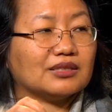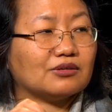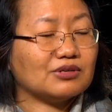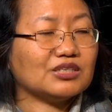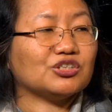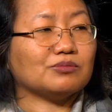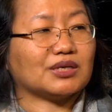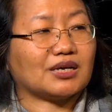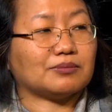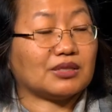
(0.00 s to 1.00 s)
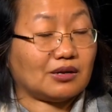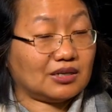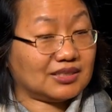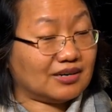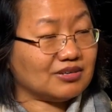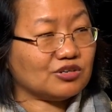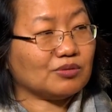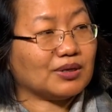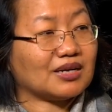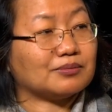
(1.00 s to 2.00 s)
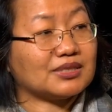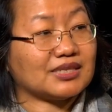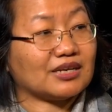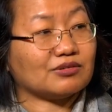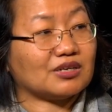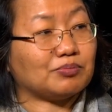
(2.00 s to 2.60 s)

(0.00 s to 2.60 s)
the region a territory becomes sacred